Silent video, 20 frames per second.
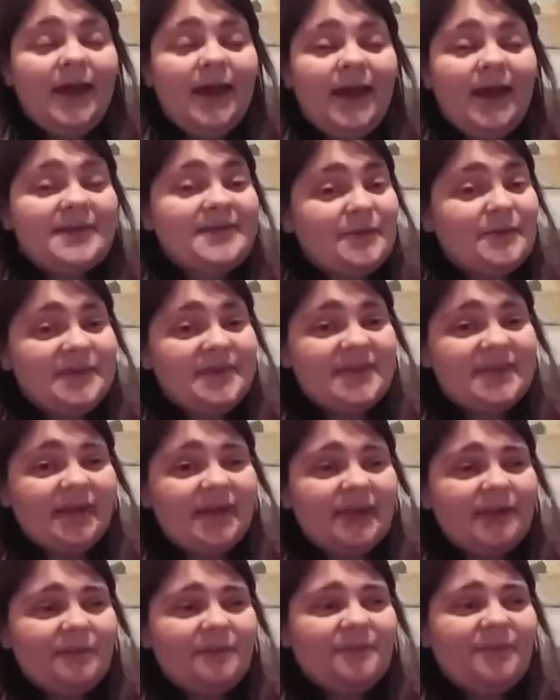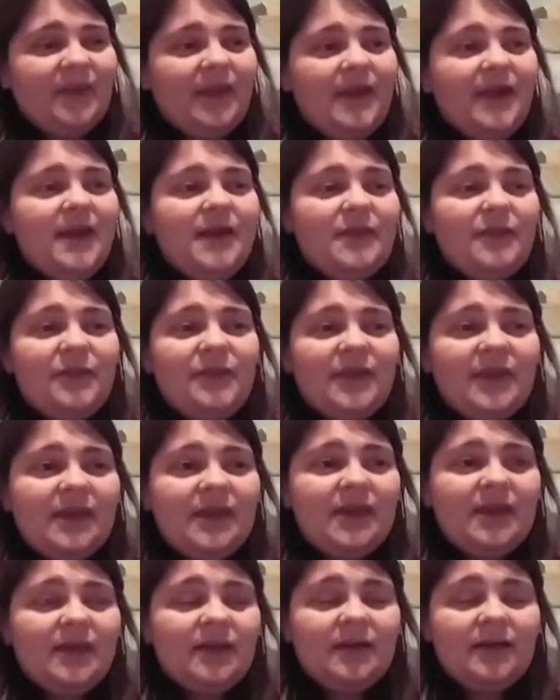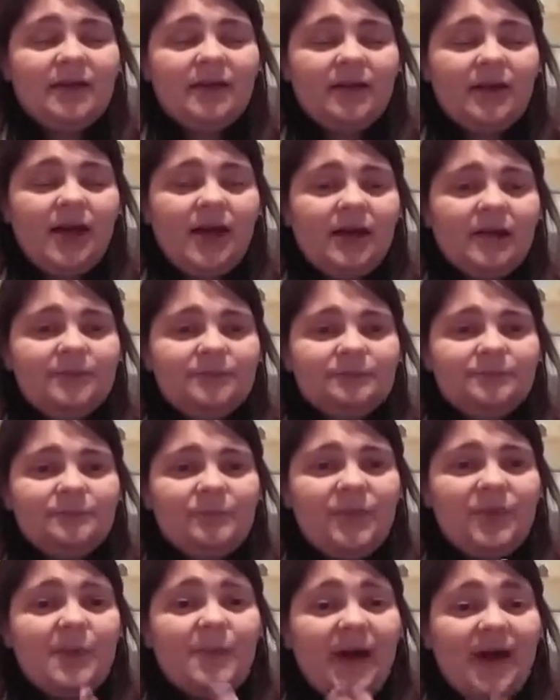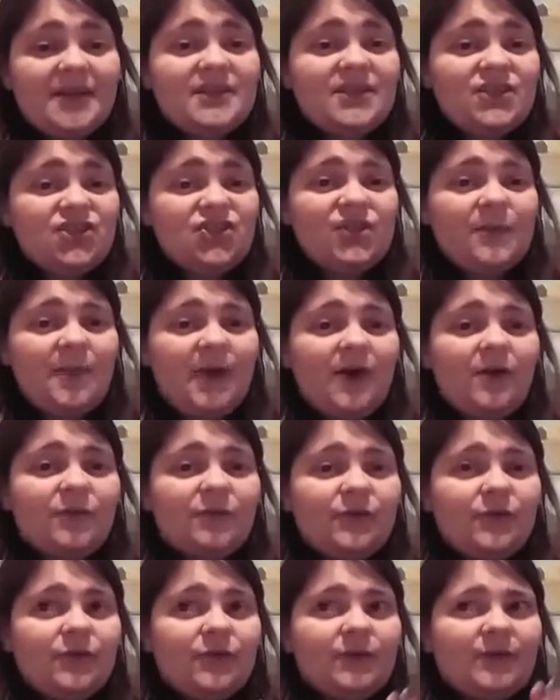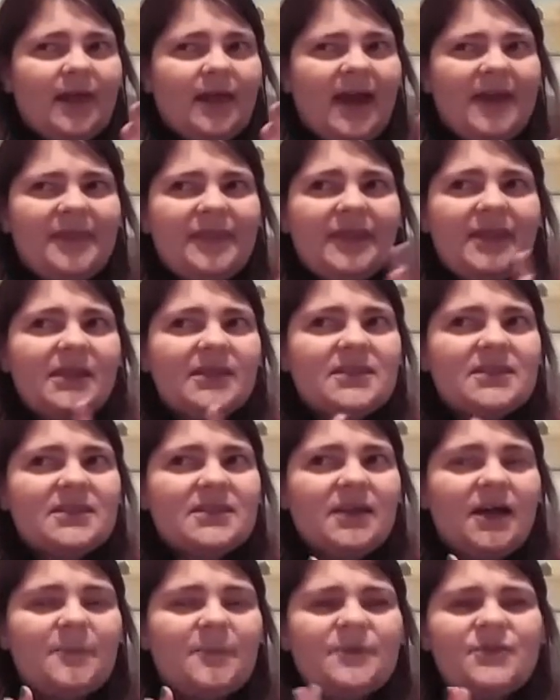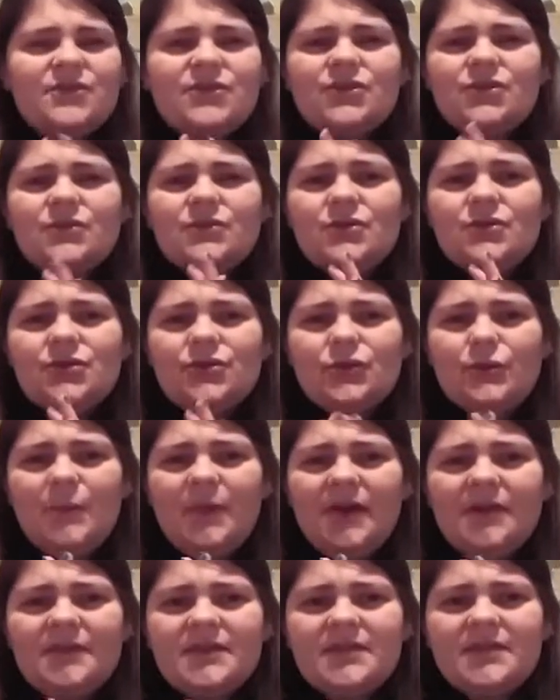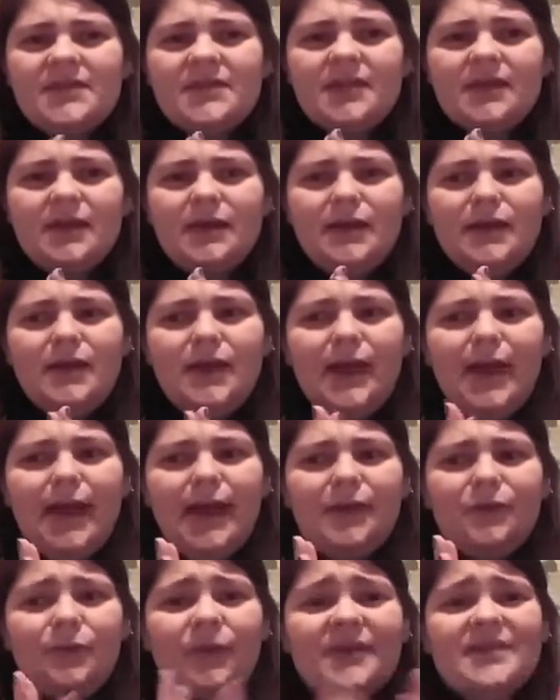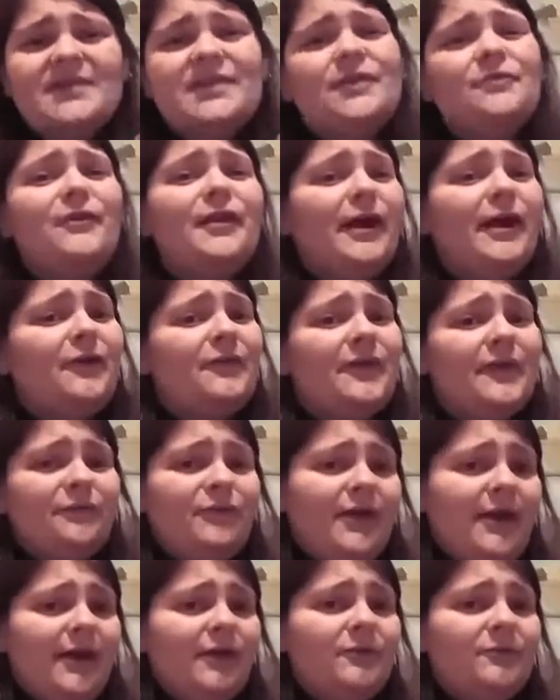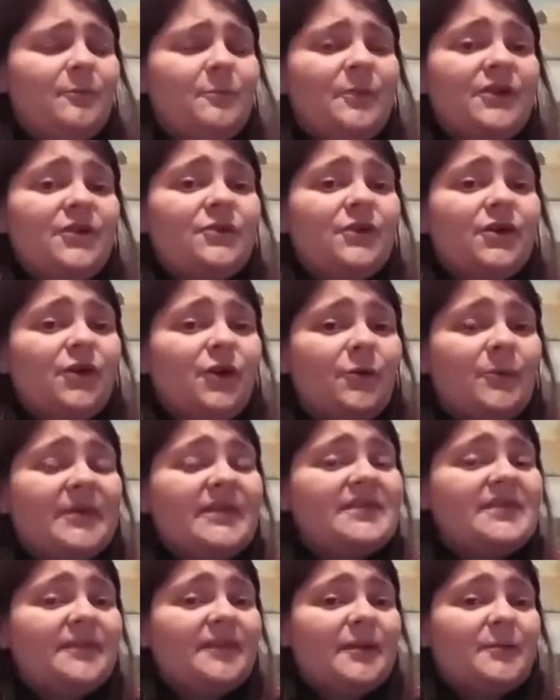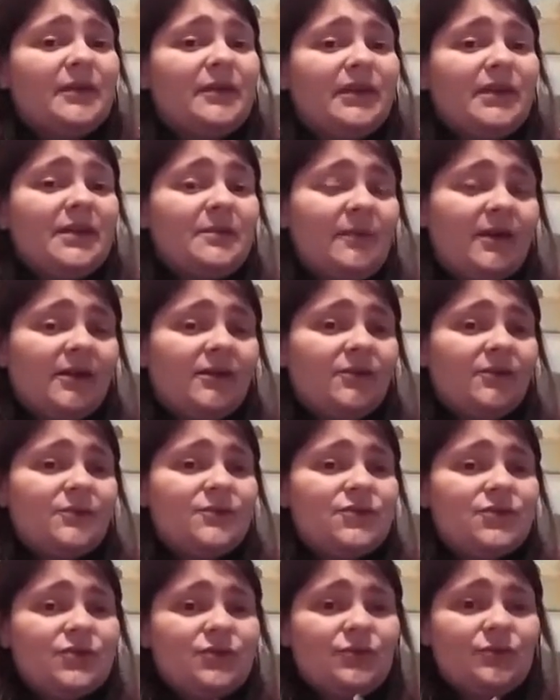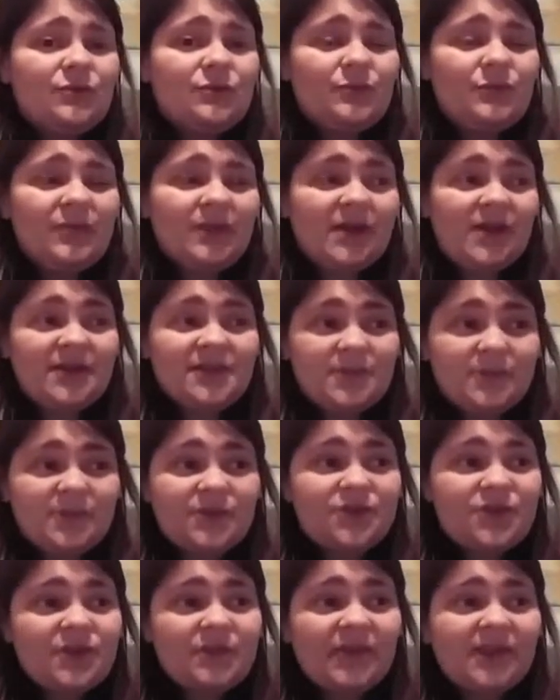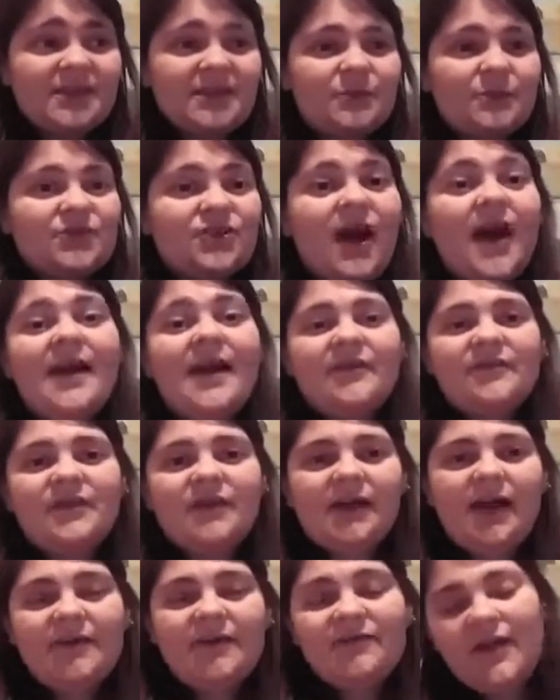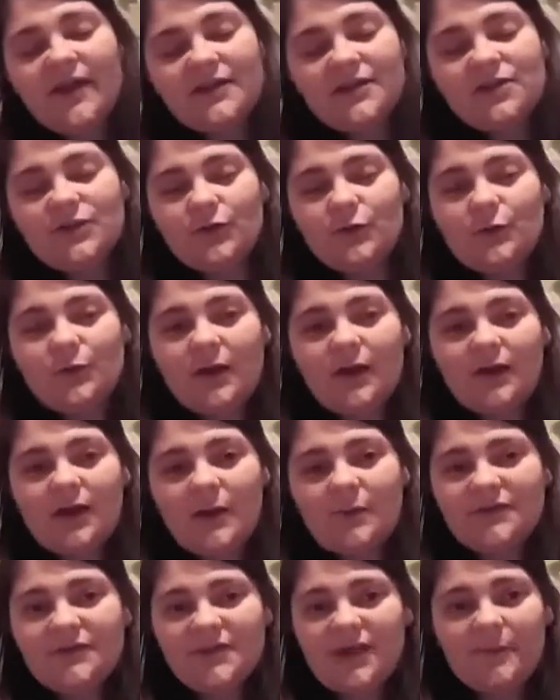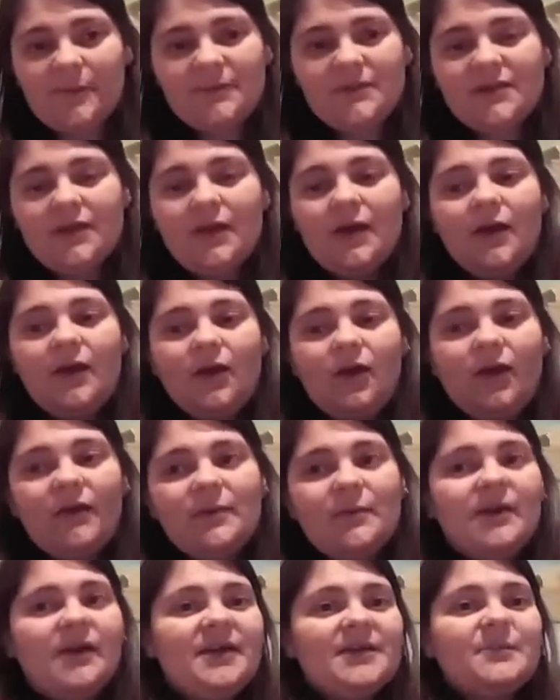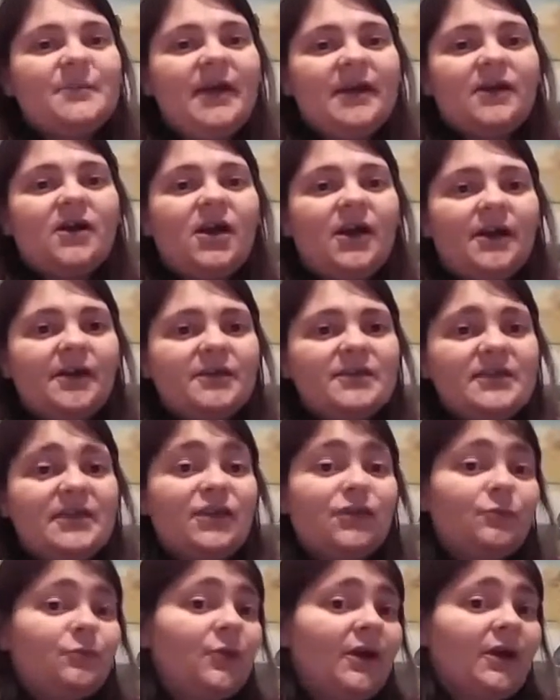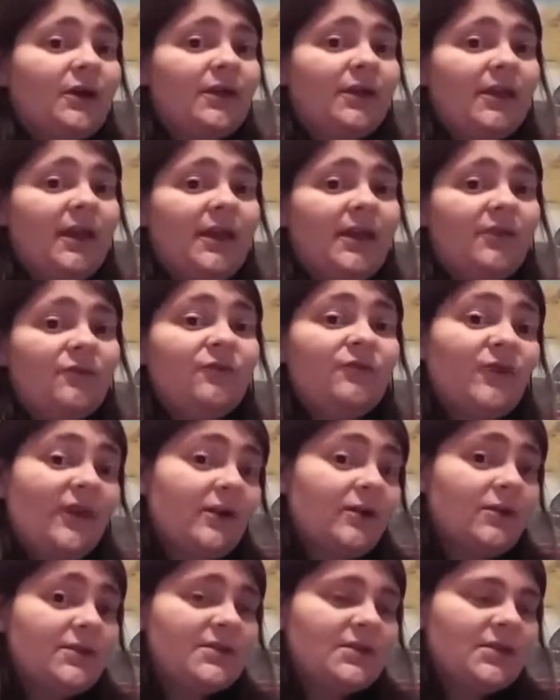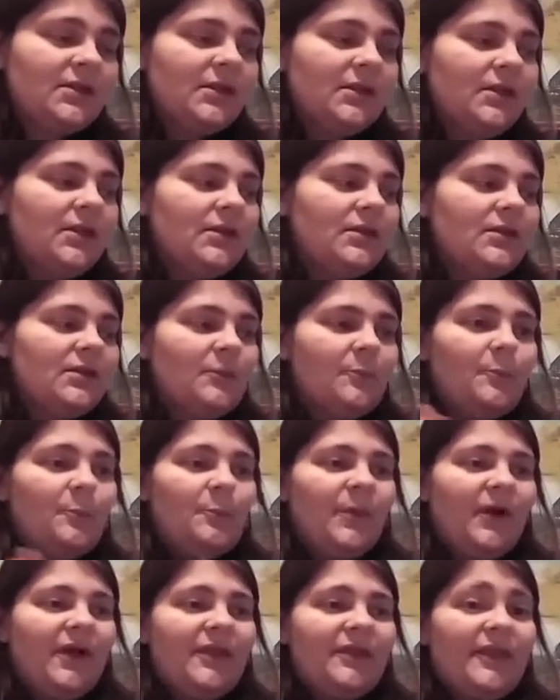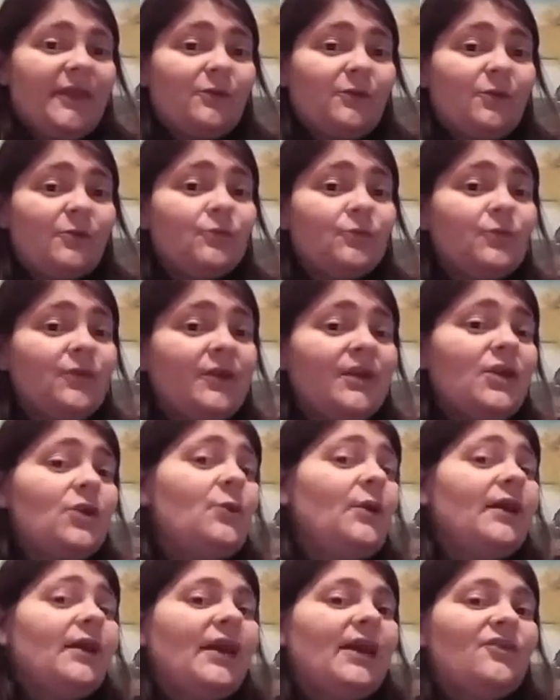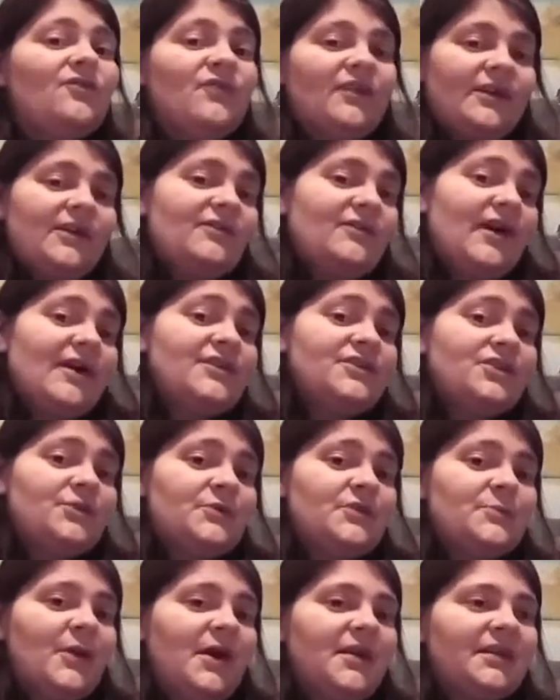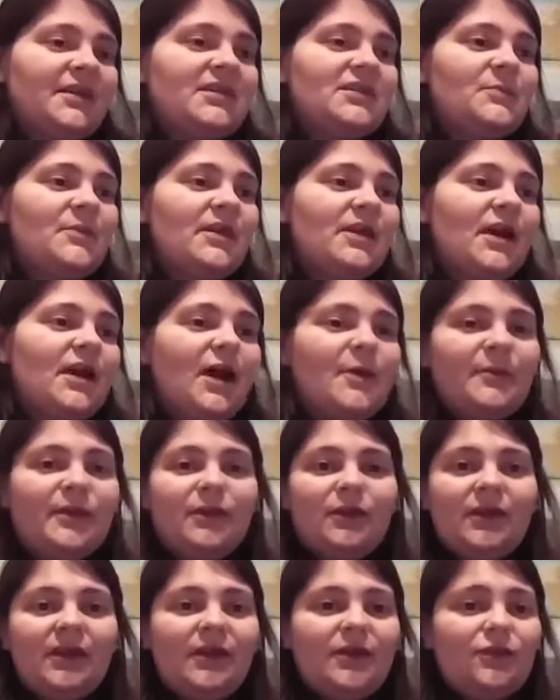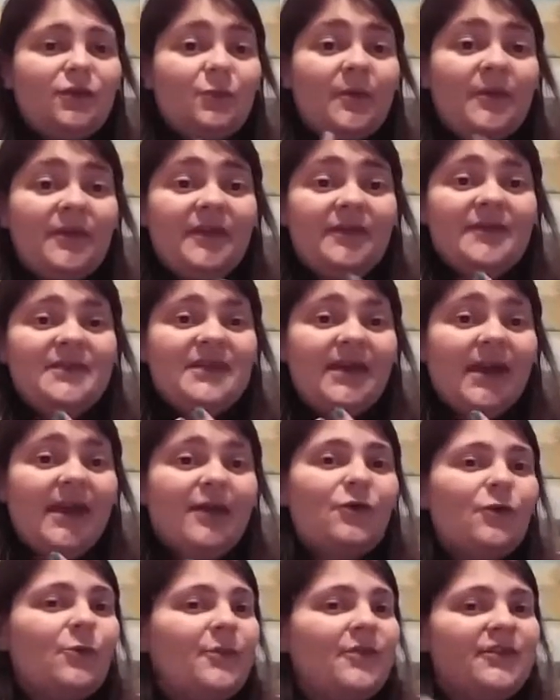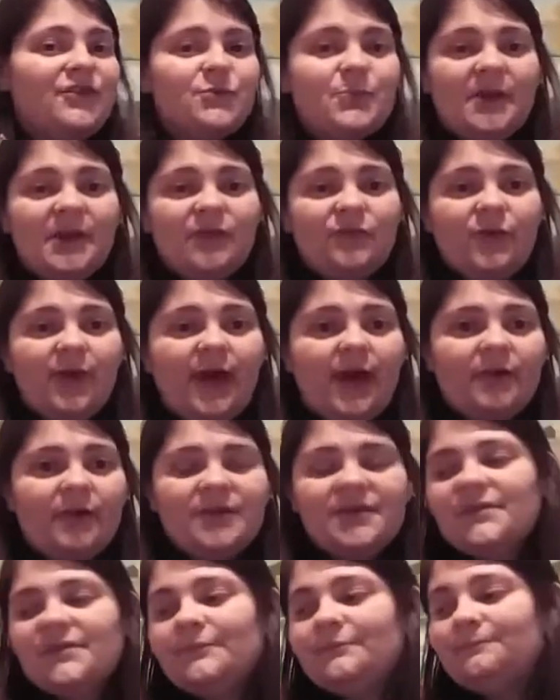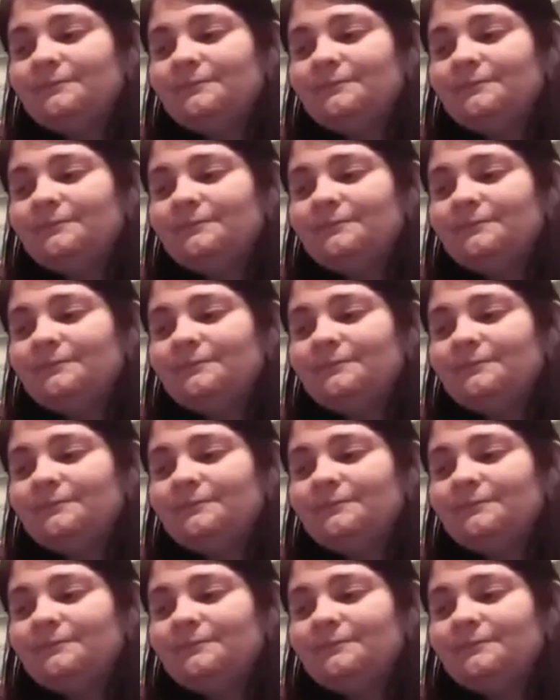as I was saying, the um, the boxes ship out for I think it's up to two months, and once they run out, they run out. But you can always send them an email to the customer service, which I have to, I have had to do a couple times only because my card didn't work and it failed. But they were really quick and very fast at responding to me. I mean, either within the day or within 24 hours.